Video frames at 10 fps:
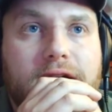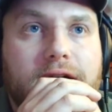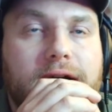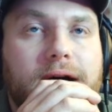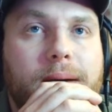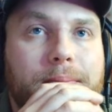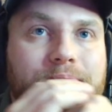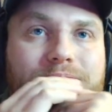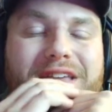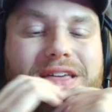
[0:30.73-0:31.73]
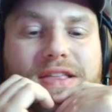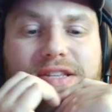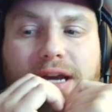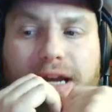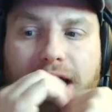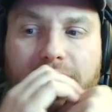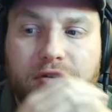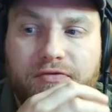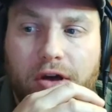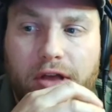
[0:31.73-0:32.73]
And then the second
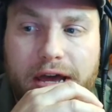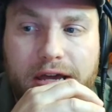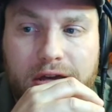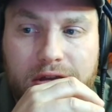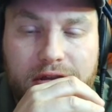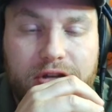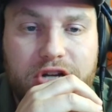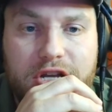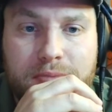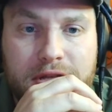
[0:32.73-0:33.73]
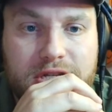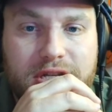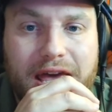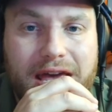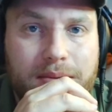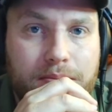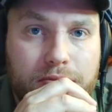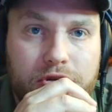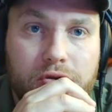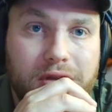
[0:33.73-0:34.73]
half, it felt like the adjustments
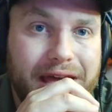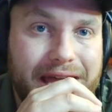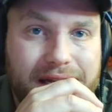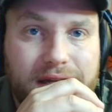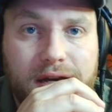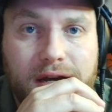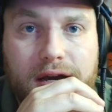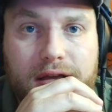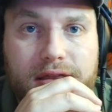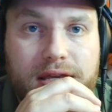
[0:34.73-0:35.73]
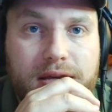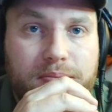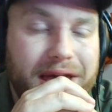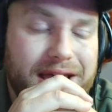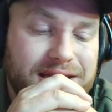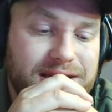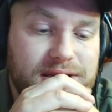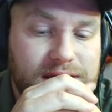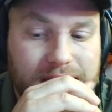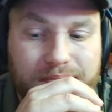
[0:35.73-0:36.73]
came too late. The
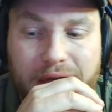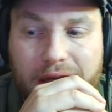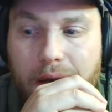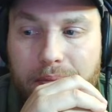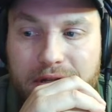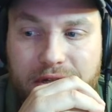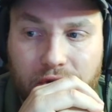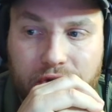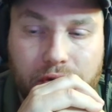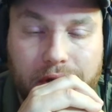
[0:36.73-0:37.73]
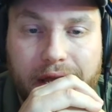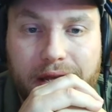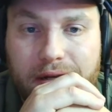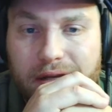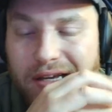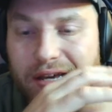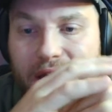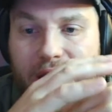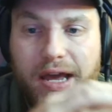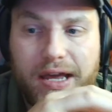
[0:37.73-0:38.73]
pace didn't pick up until too late.
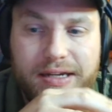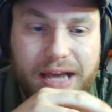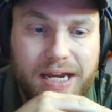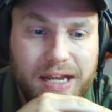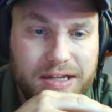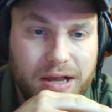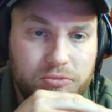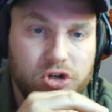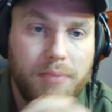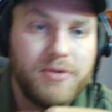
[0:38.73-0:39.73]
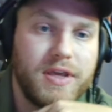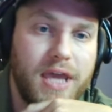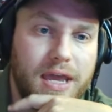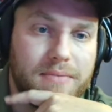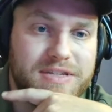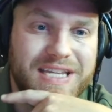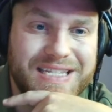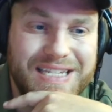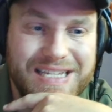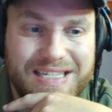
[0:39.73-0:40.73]
And Dayton ended up dropping the game
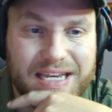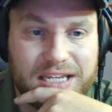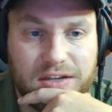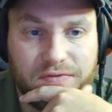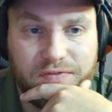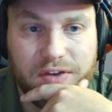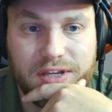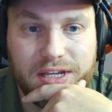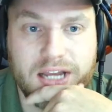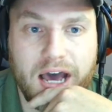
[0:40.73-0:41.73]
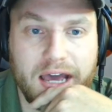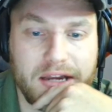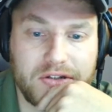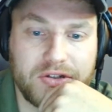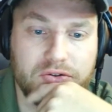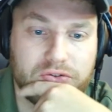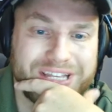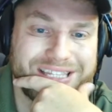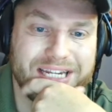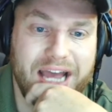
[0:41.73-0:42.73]
66-59 to
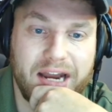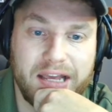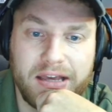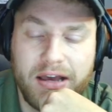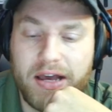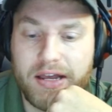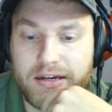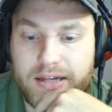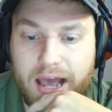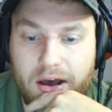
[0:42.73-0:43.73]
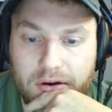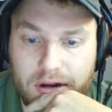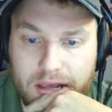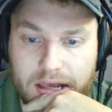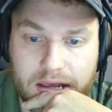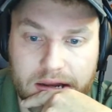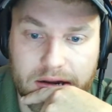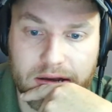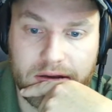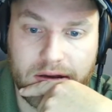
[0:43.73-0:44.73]
Cincinnati down in